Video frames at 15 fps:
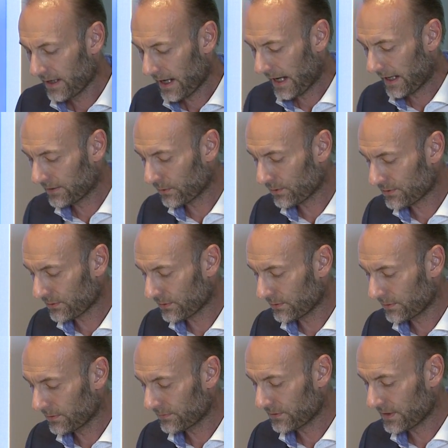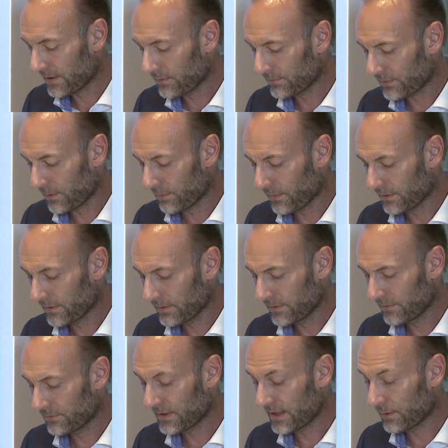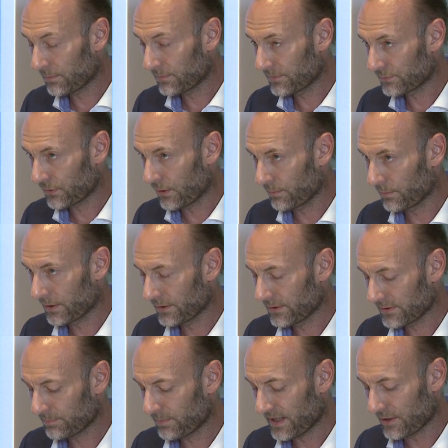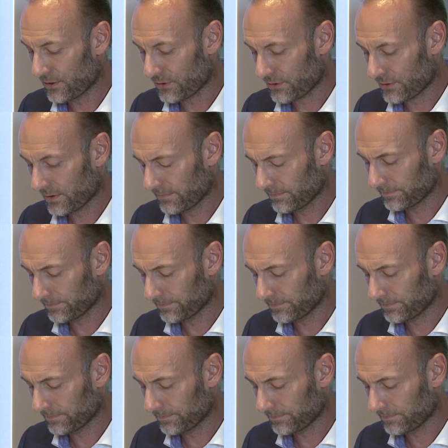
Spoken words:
and also Freedom from Speech.